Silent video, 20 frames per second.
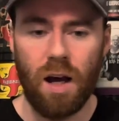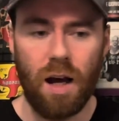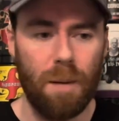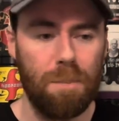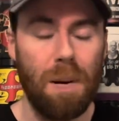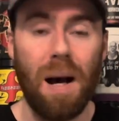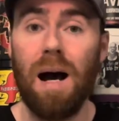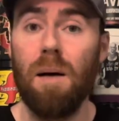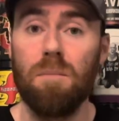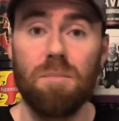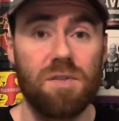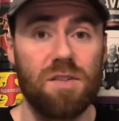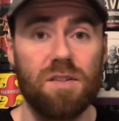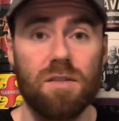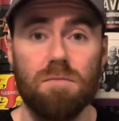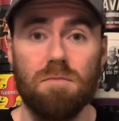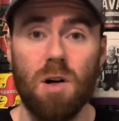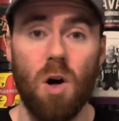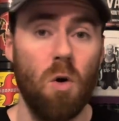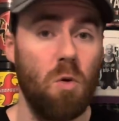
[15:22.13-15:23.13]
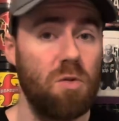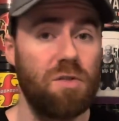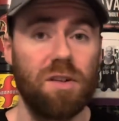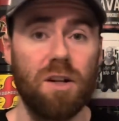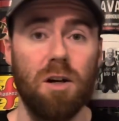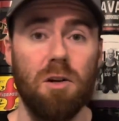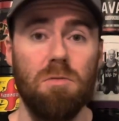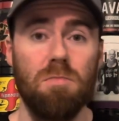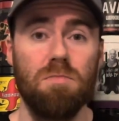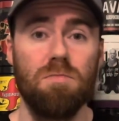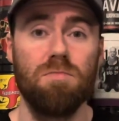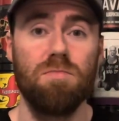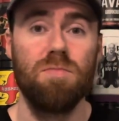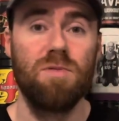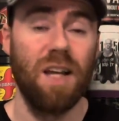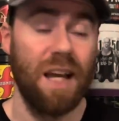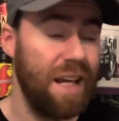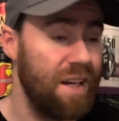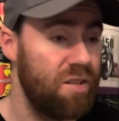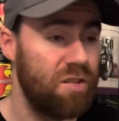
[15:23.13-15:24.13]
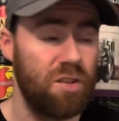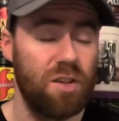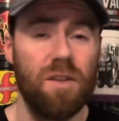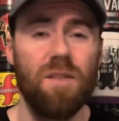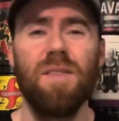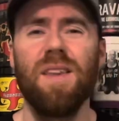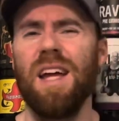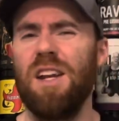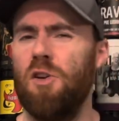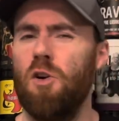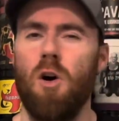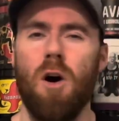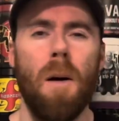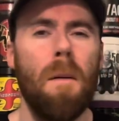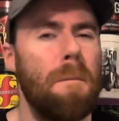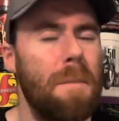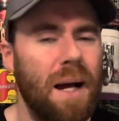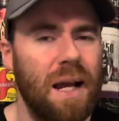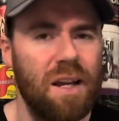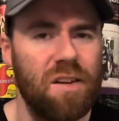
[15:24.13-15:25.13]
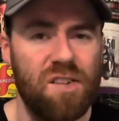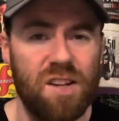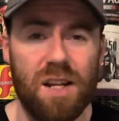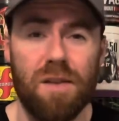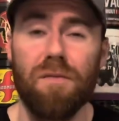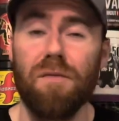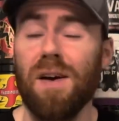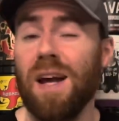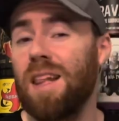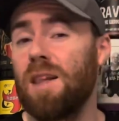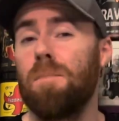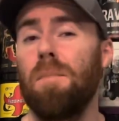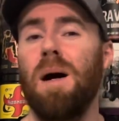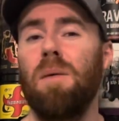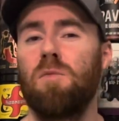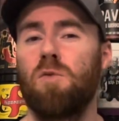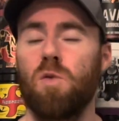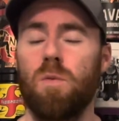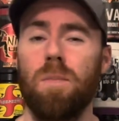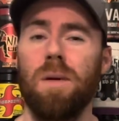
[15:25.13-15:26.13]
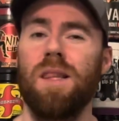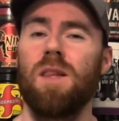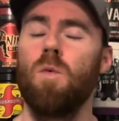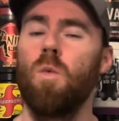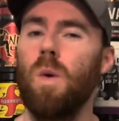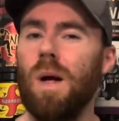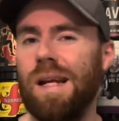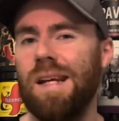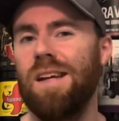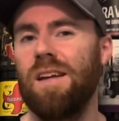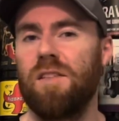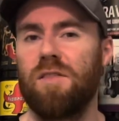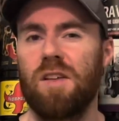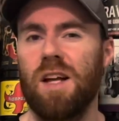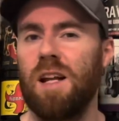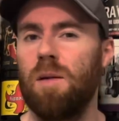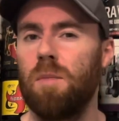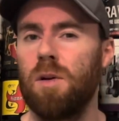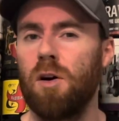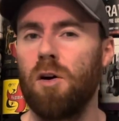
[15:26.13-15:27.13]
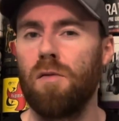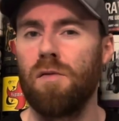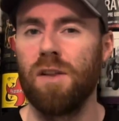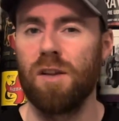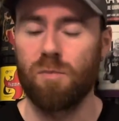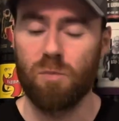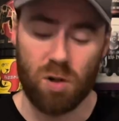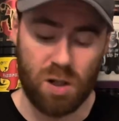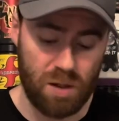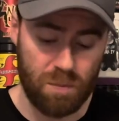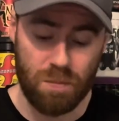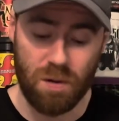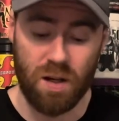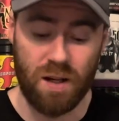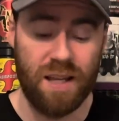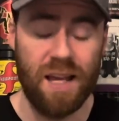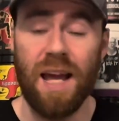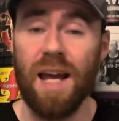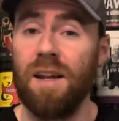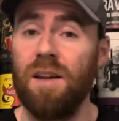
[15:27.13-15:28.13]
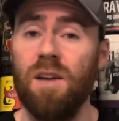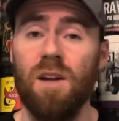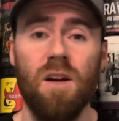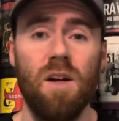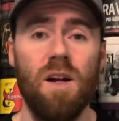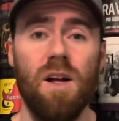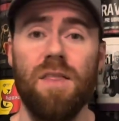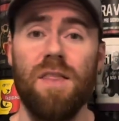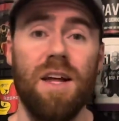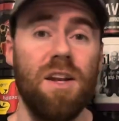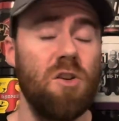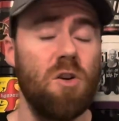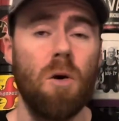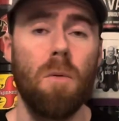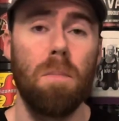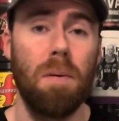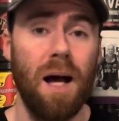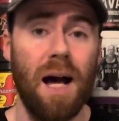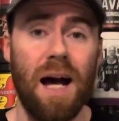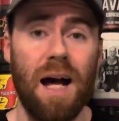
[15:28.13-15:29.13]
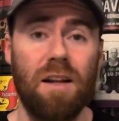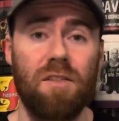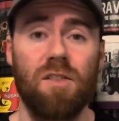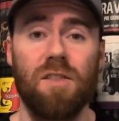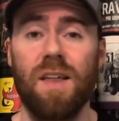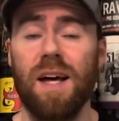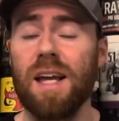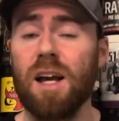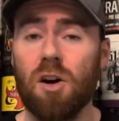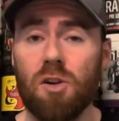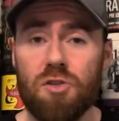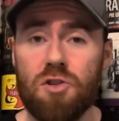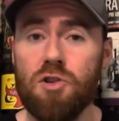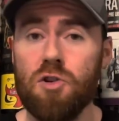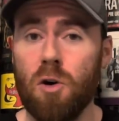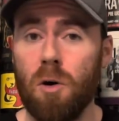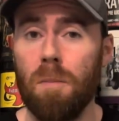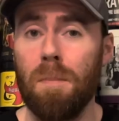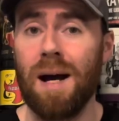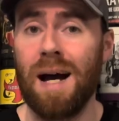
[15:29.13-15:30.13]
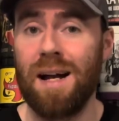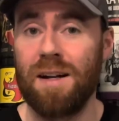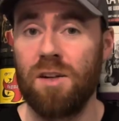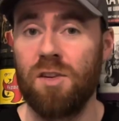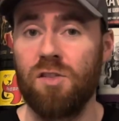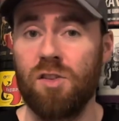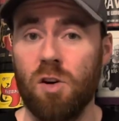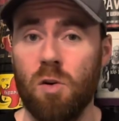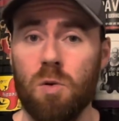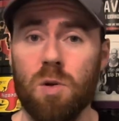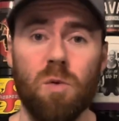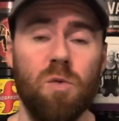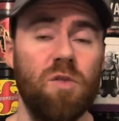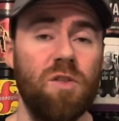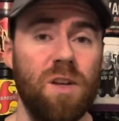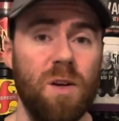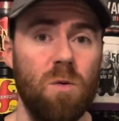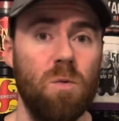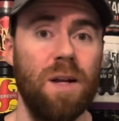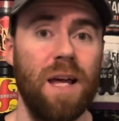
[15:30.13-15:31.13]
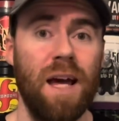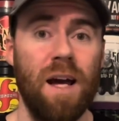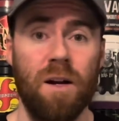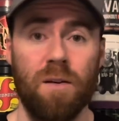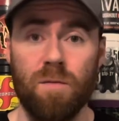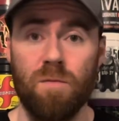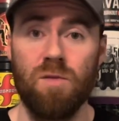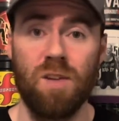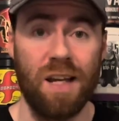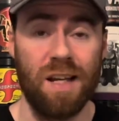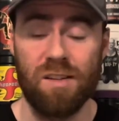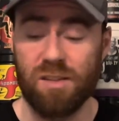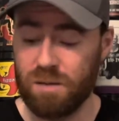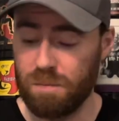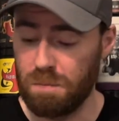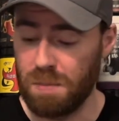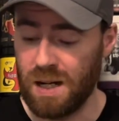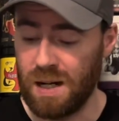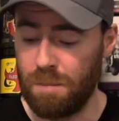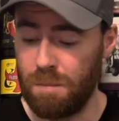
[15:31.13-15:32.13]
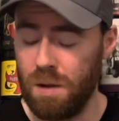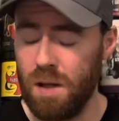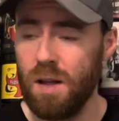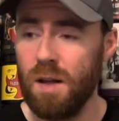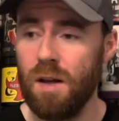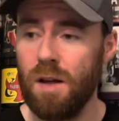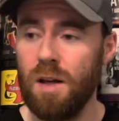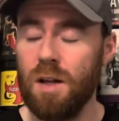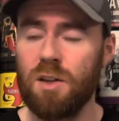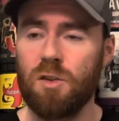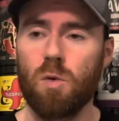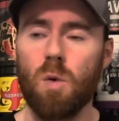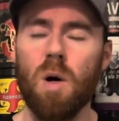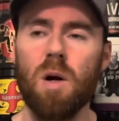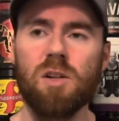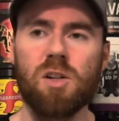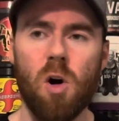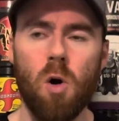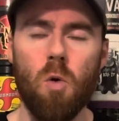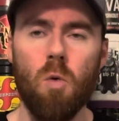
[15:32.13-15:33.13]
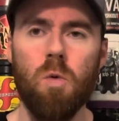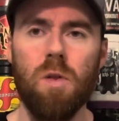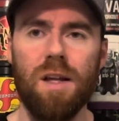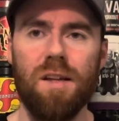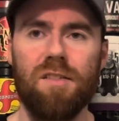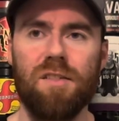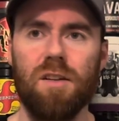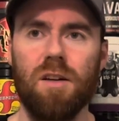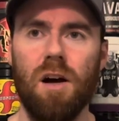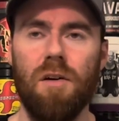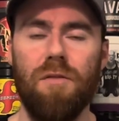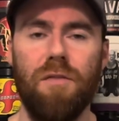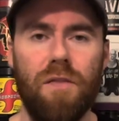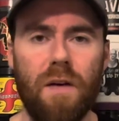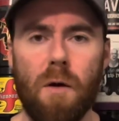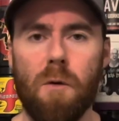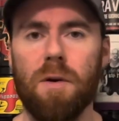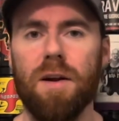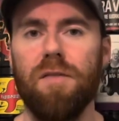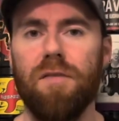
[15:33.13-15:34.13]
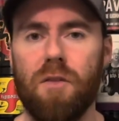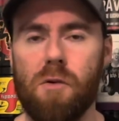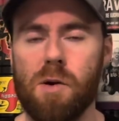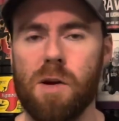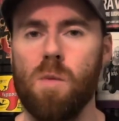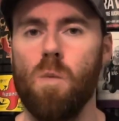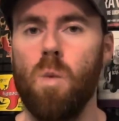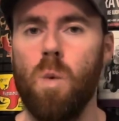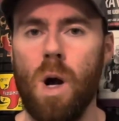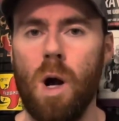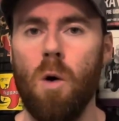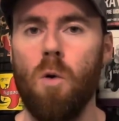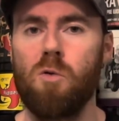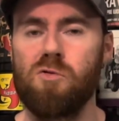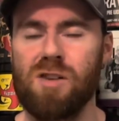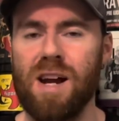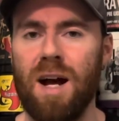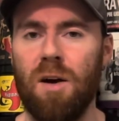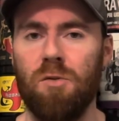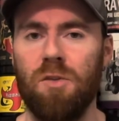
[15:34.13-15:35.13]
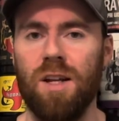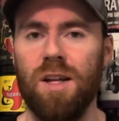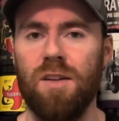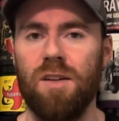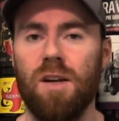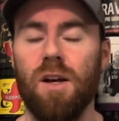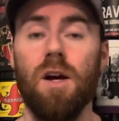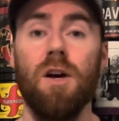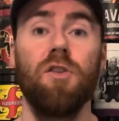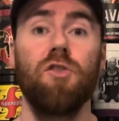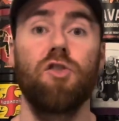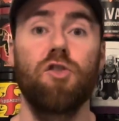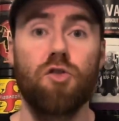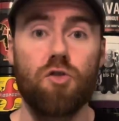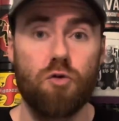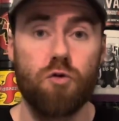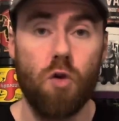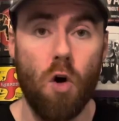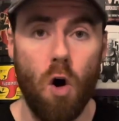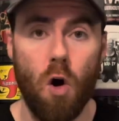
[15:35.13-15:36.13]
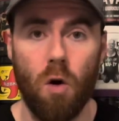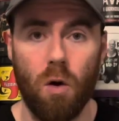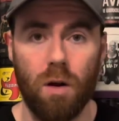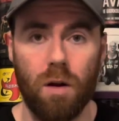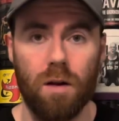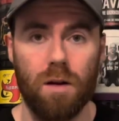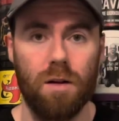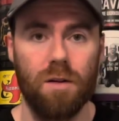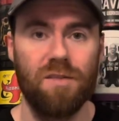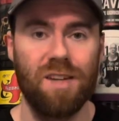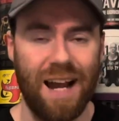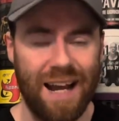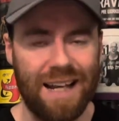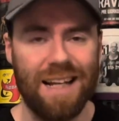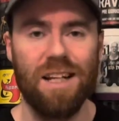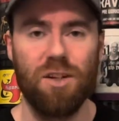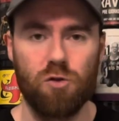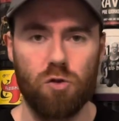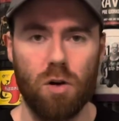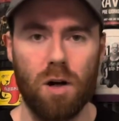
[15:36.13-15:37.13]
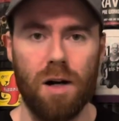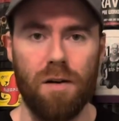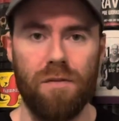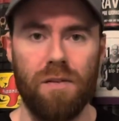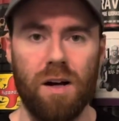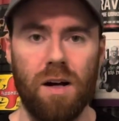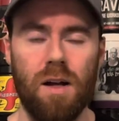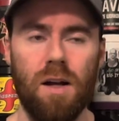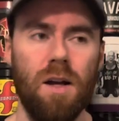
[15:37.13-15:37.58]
Pumps, also decent. They're not amazing. In fact, the pumps would be the weakest element of this product, but again, they're not bad. They are not bad at all. You still get a decent pump. So I'd call this a very, very well-rounded, strong daily driver.